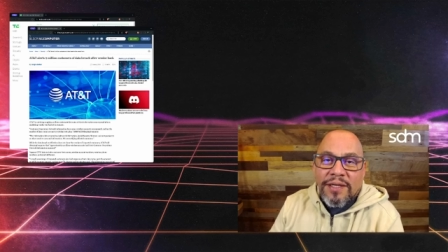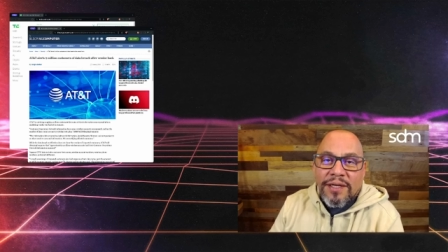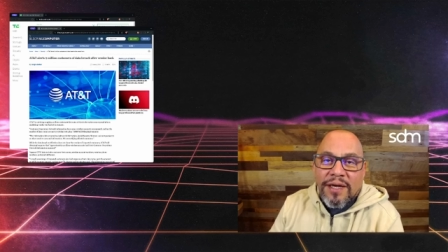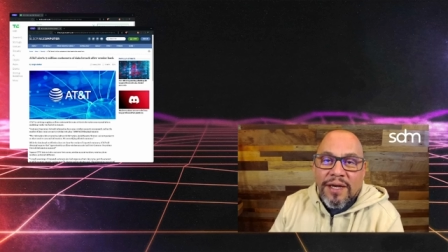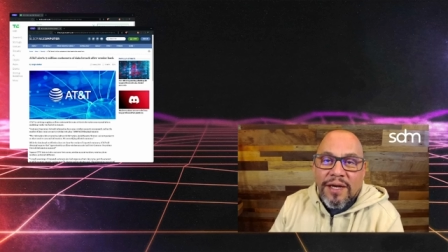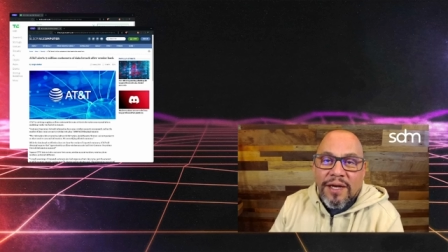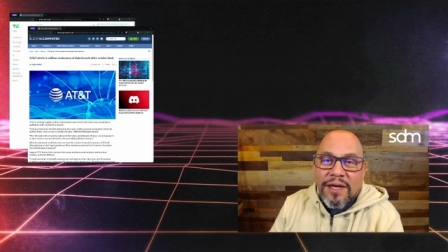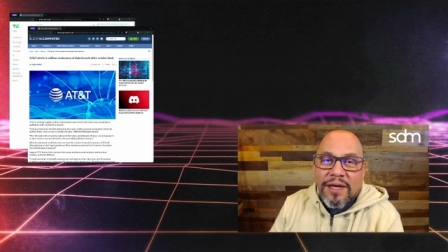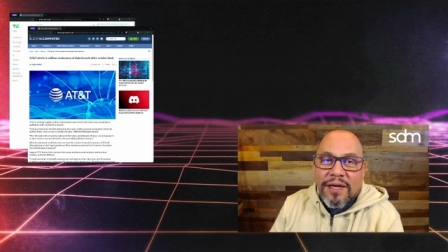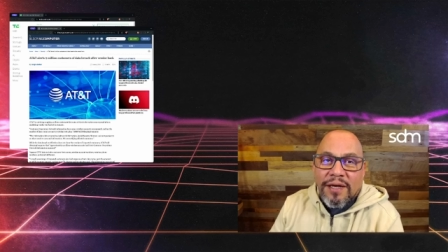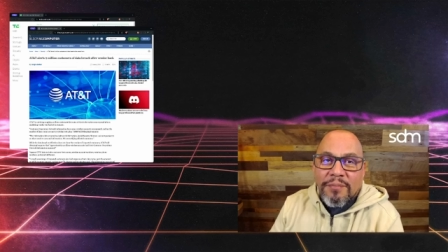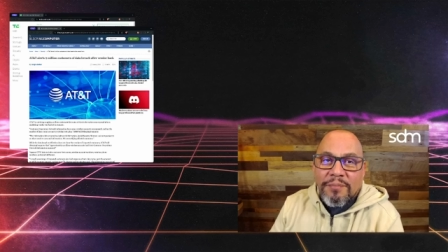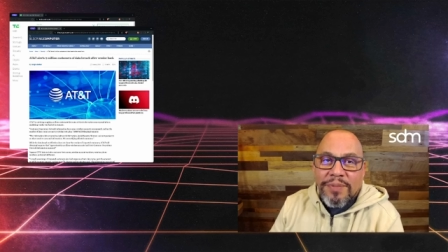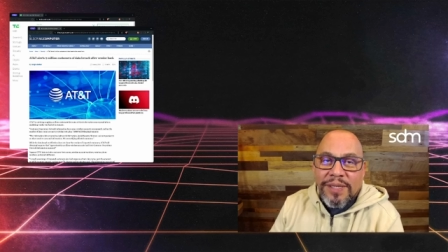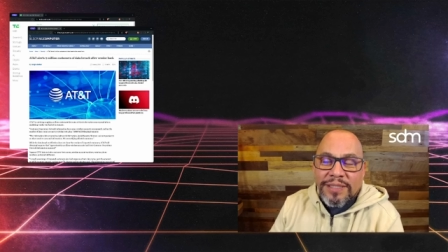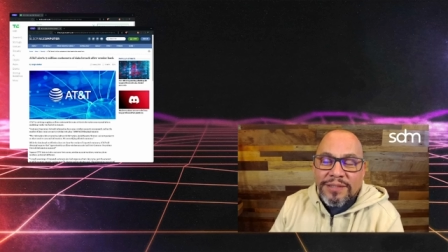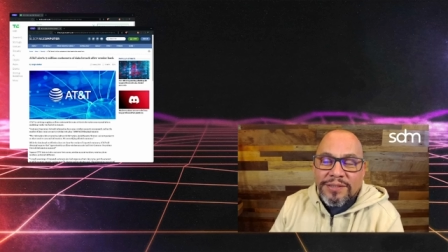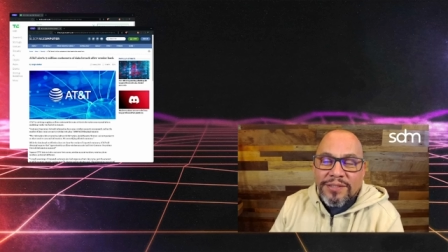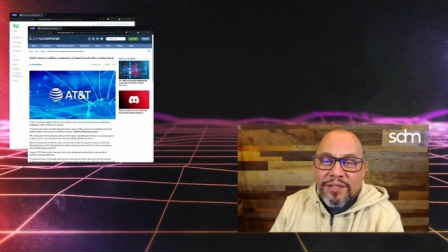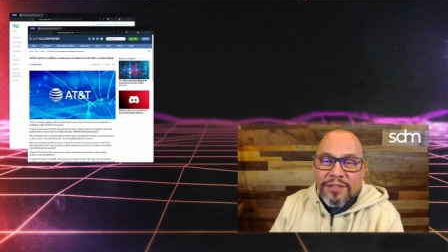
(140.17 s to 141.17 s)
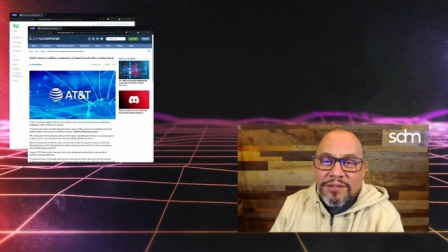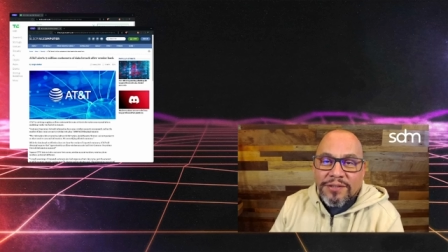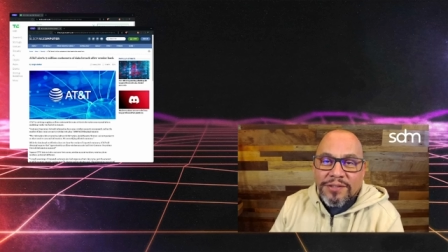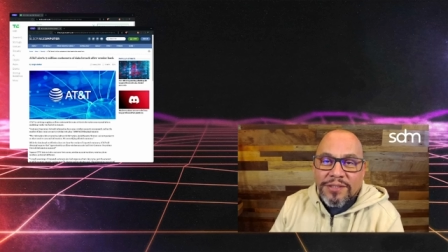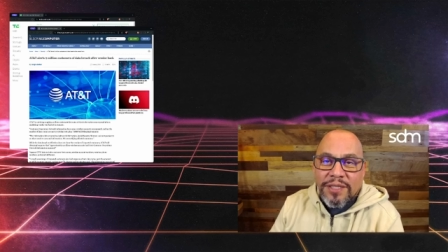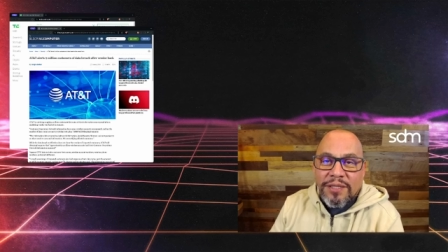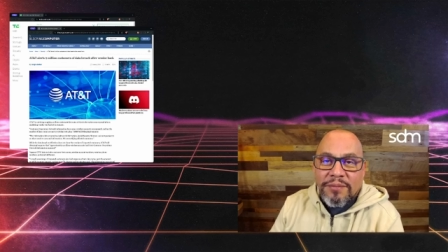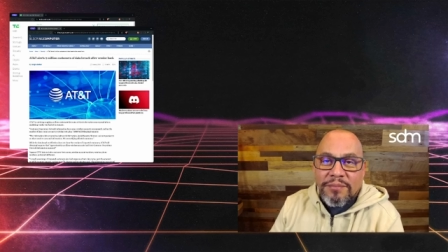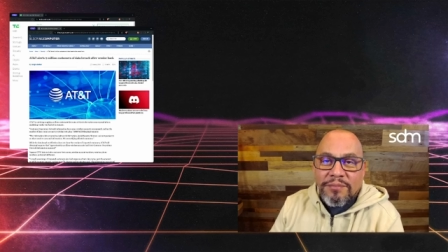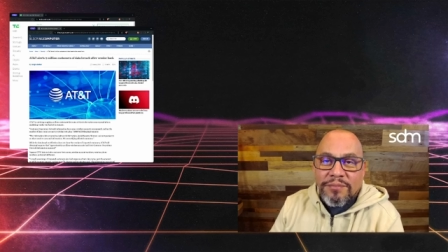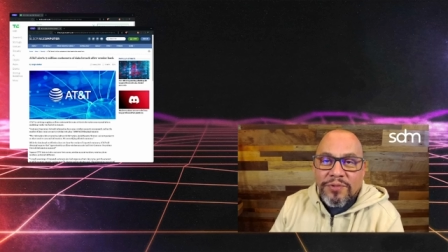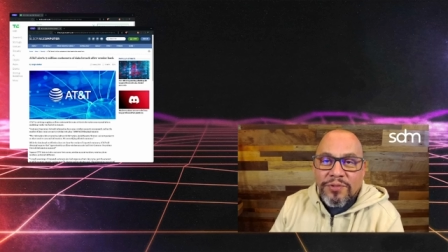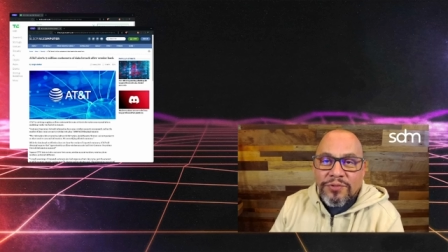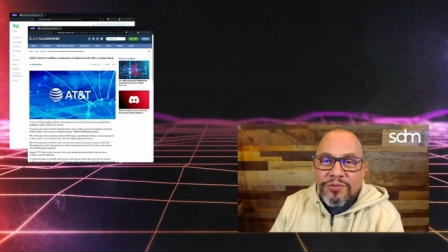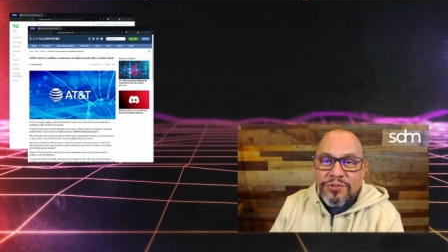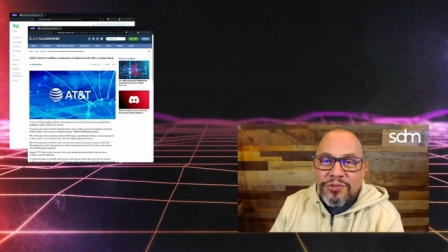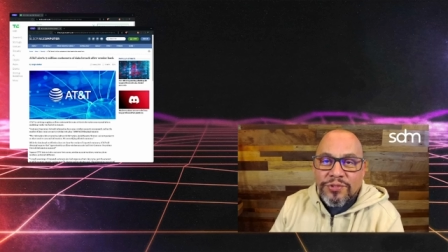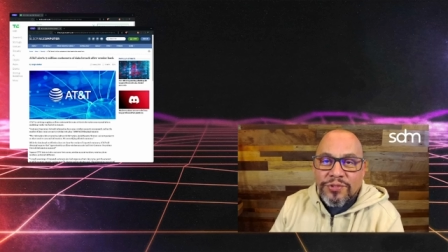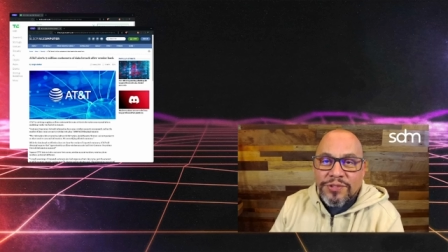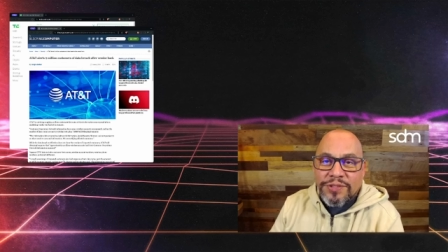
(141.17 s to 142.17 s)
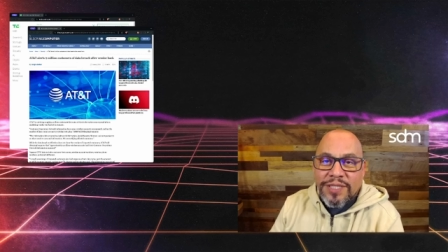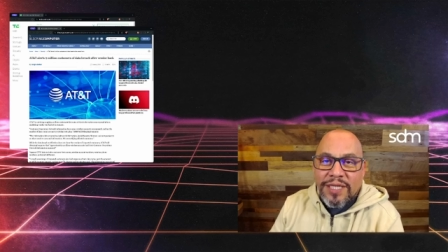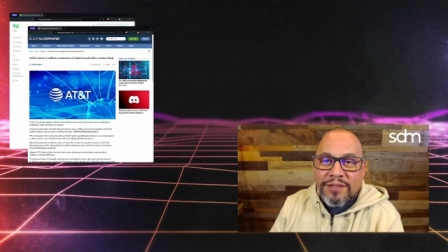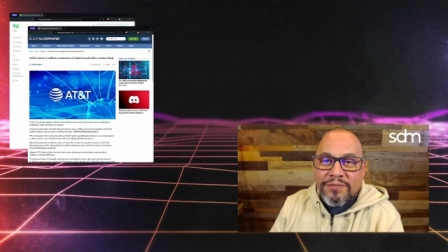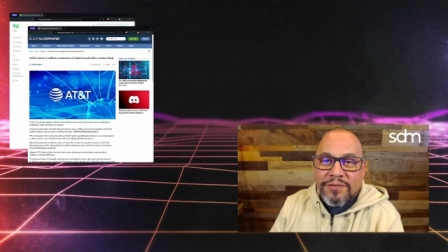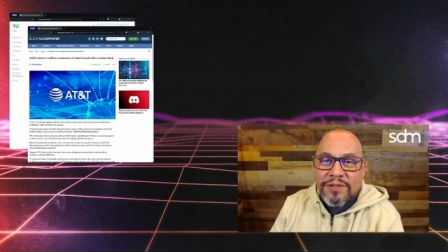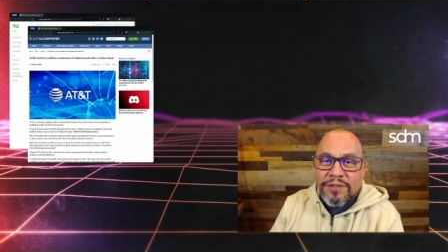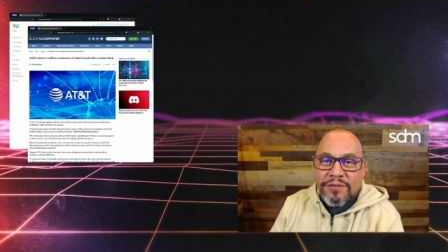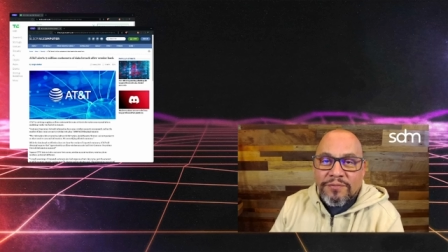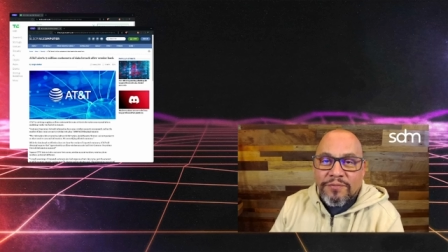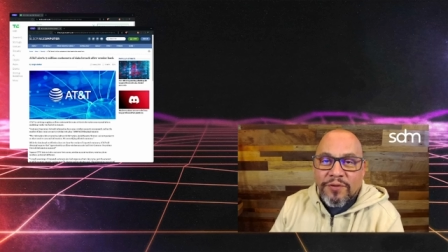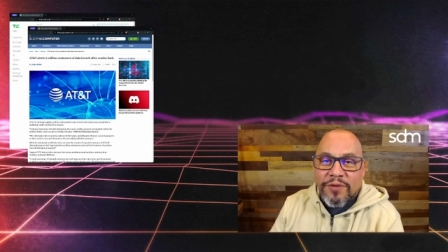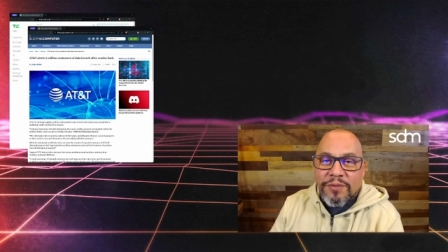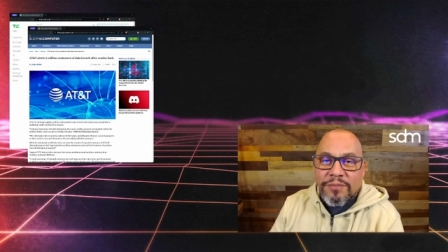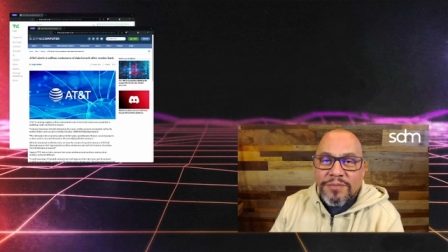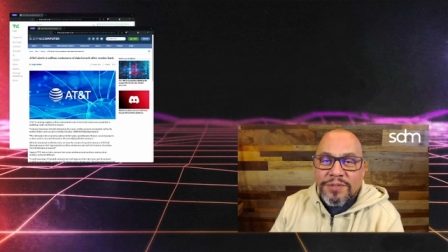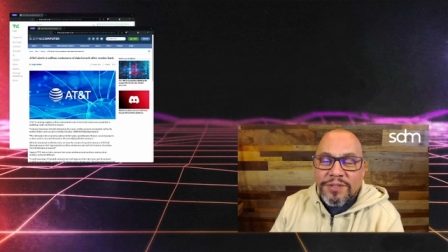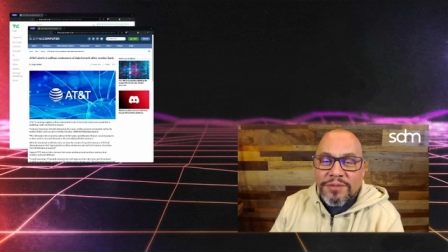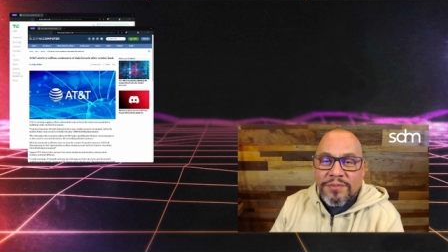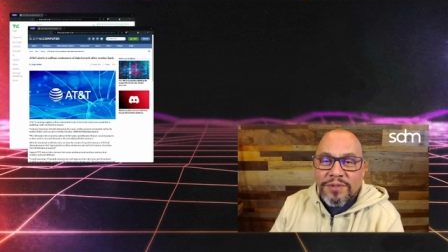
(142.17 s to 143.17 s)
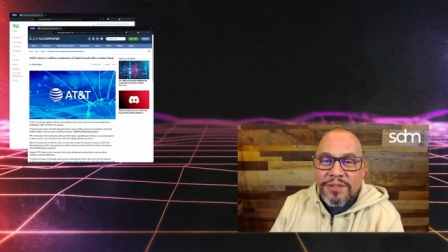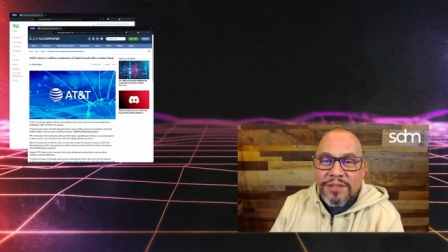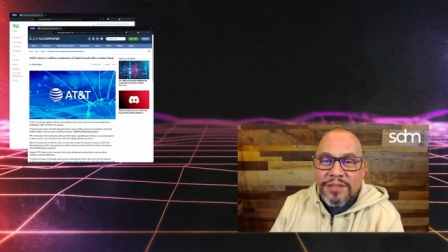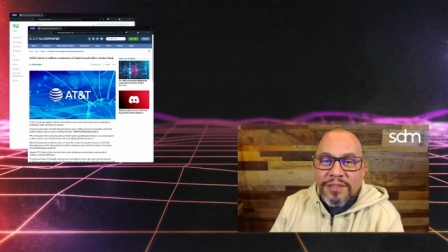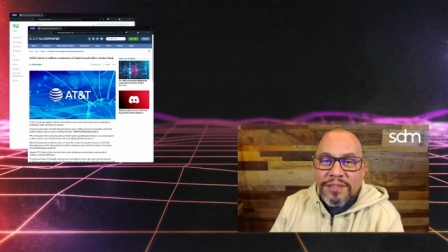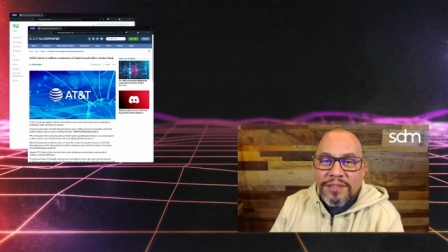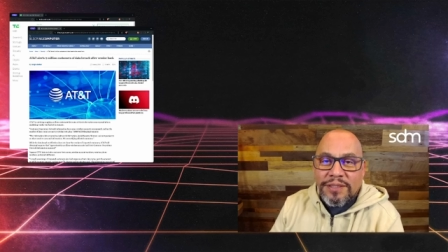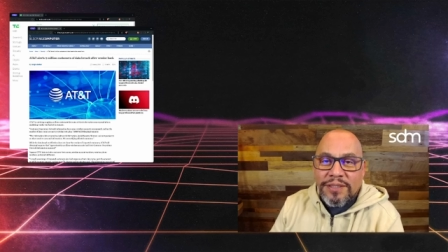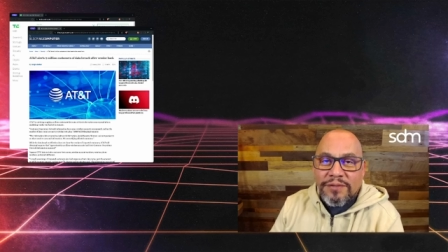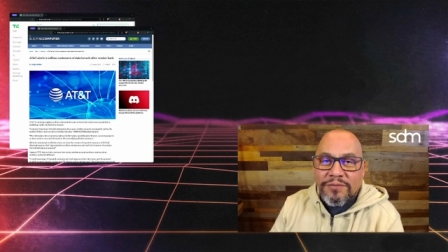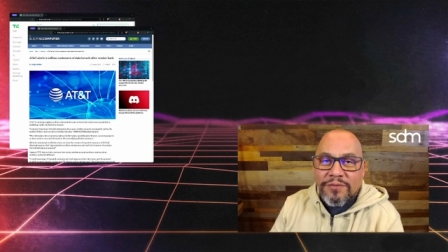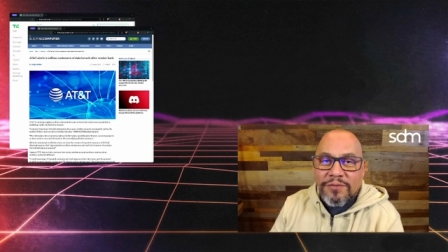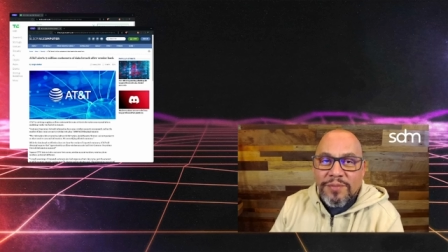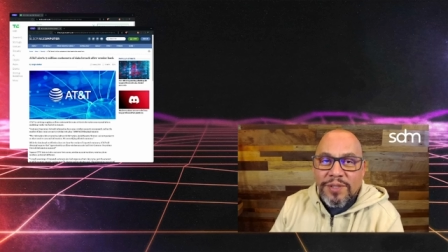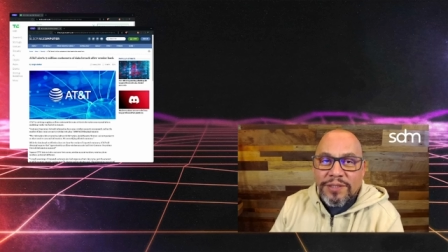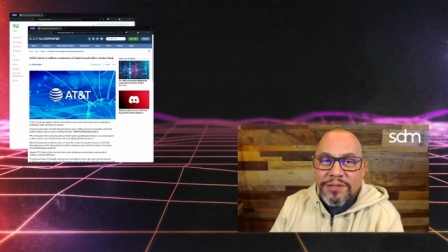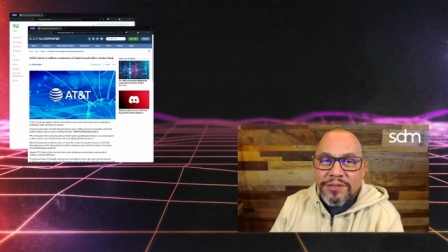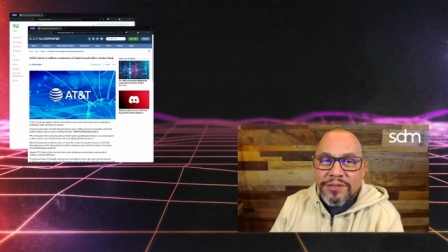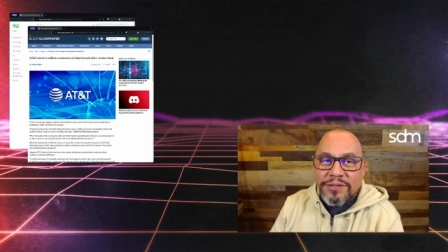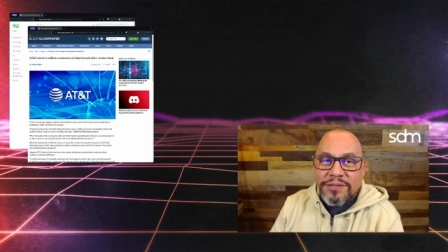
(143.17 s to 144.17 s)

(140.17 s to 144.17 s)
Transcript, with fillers: uh, based on some users that have confirmed some of the leaked information.